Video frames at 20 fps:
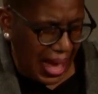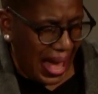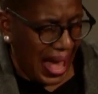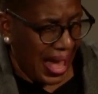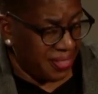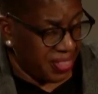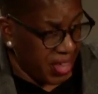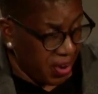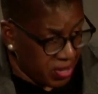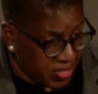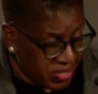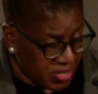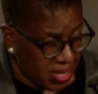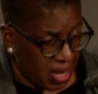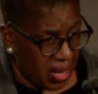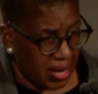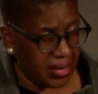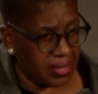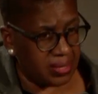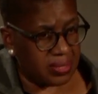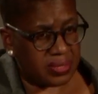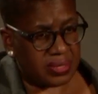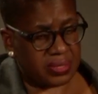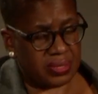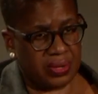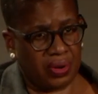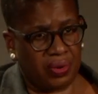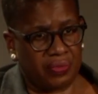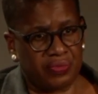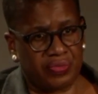And there are signs,
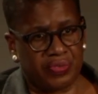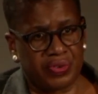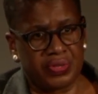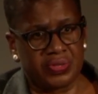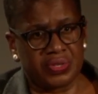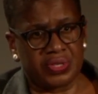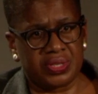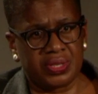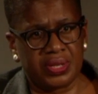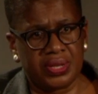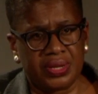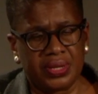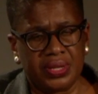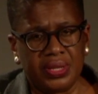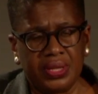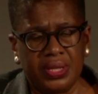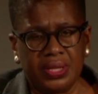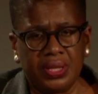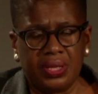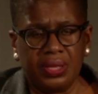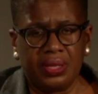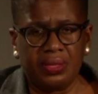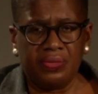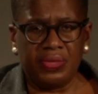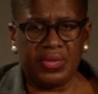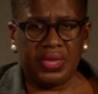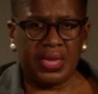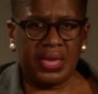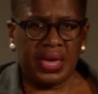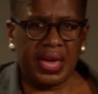conference, that
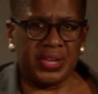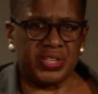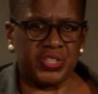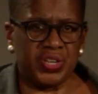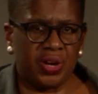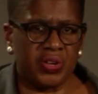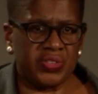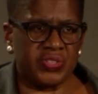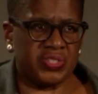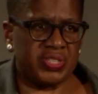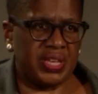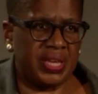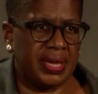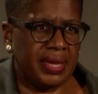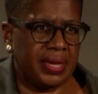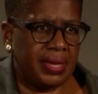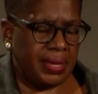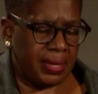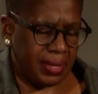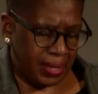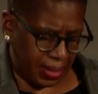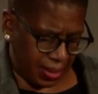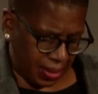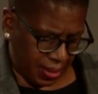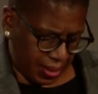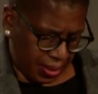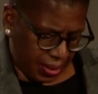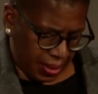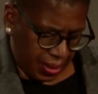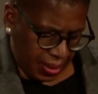the EHRC
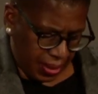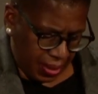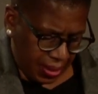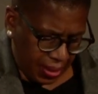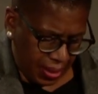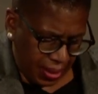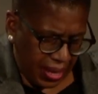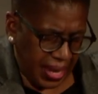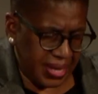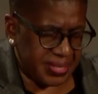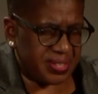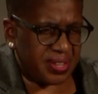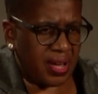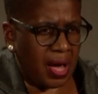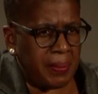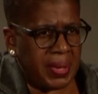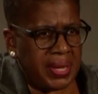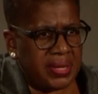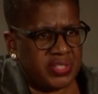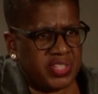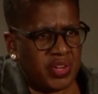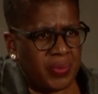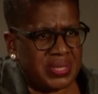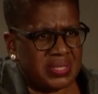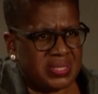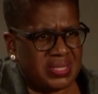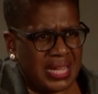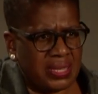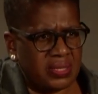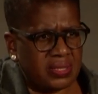is coming to its
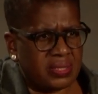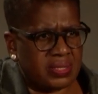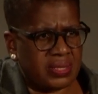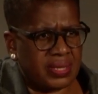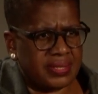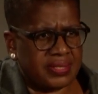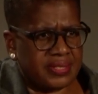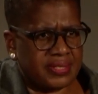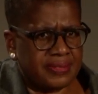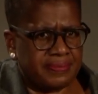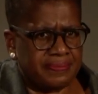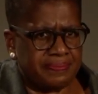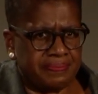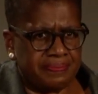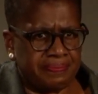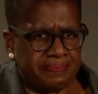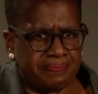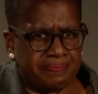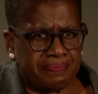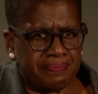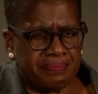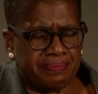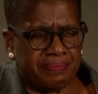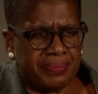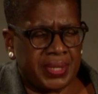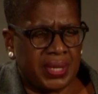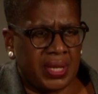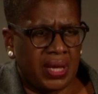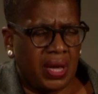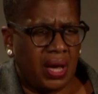senses
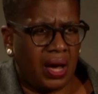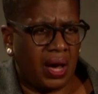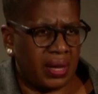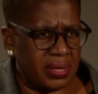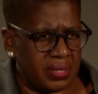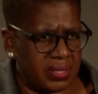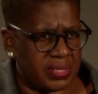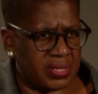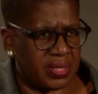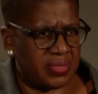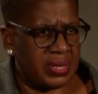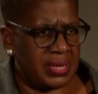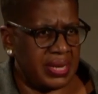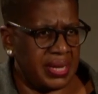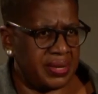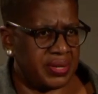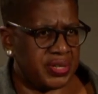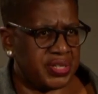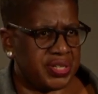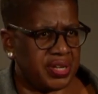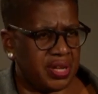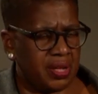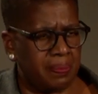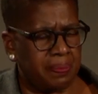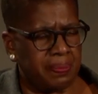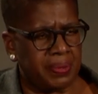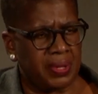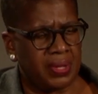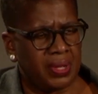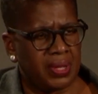under the
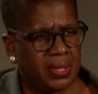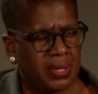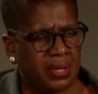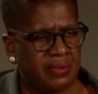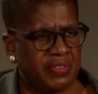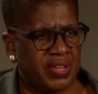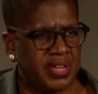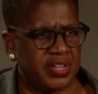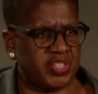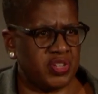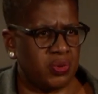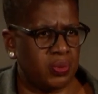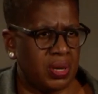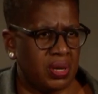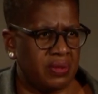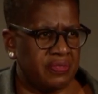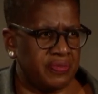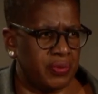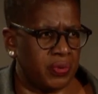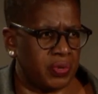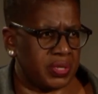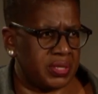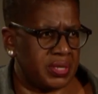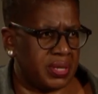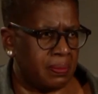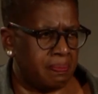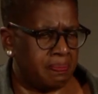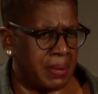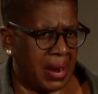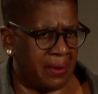leadership of Kishwar
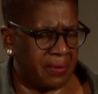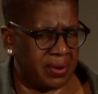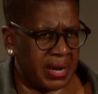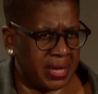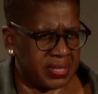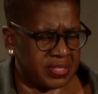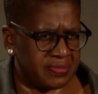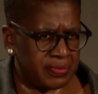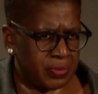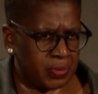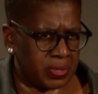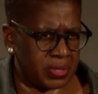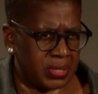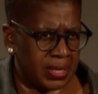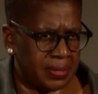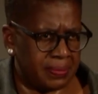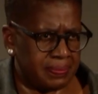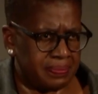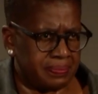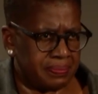Faulkner, Baroness Faulkner.